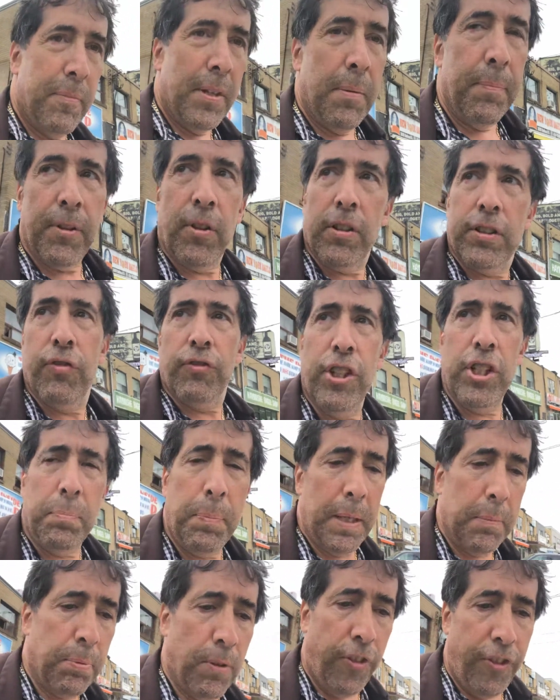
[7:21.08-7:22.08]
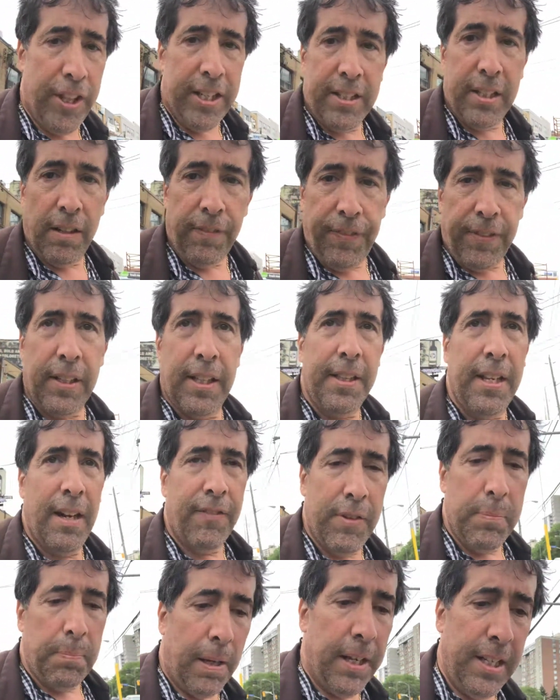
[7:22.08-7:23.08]
Because rich people think differently than
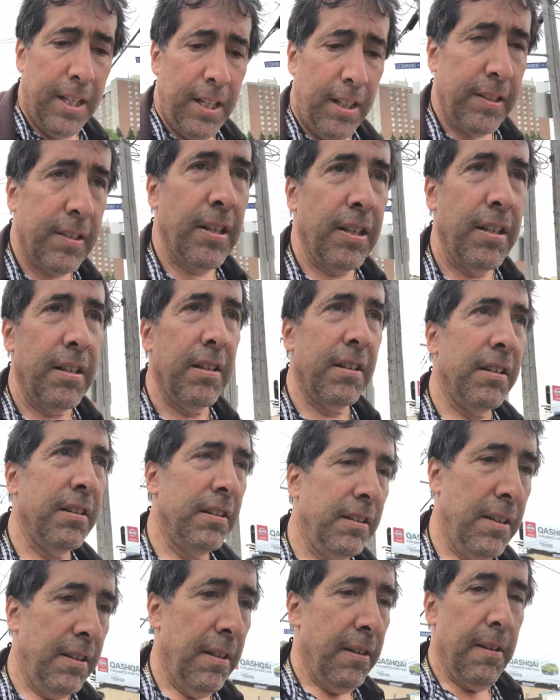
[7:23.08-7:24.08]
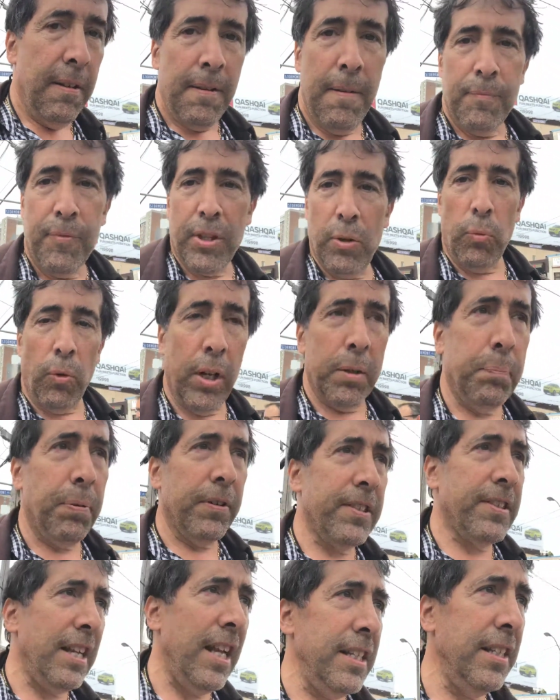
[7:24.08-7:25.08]
everybody else. The
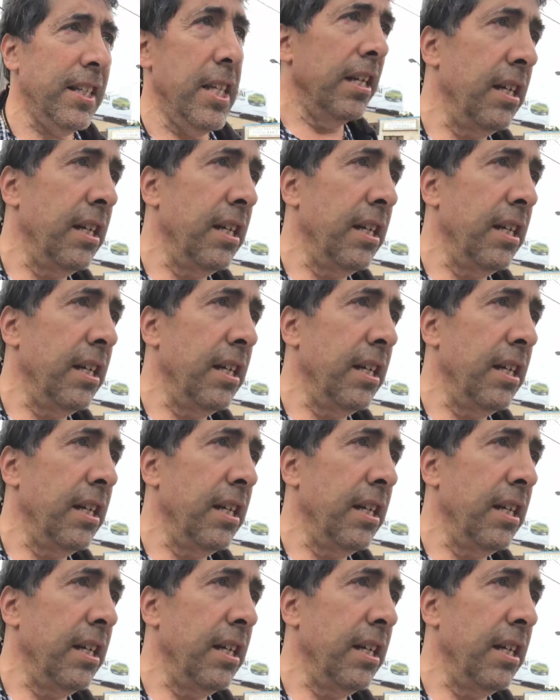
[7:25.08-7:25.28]
1%.